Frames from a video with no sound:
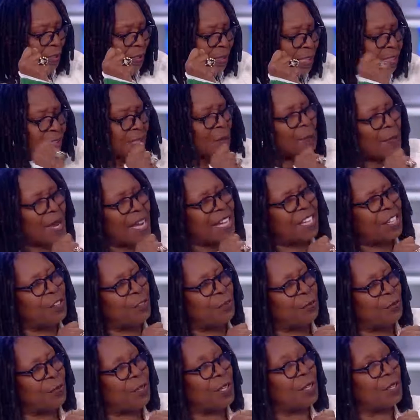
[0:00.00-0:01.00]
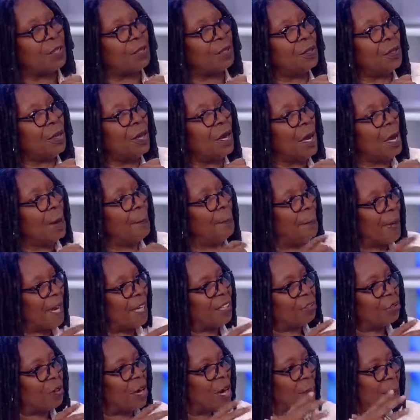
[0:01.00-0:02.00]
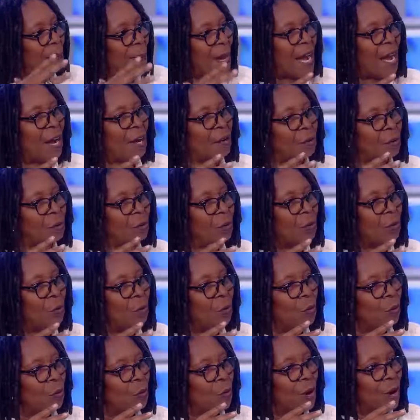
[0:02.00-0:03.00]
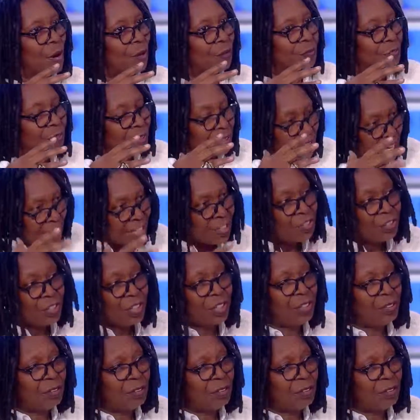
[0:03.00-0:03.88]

does it make you feel better about the nation?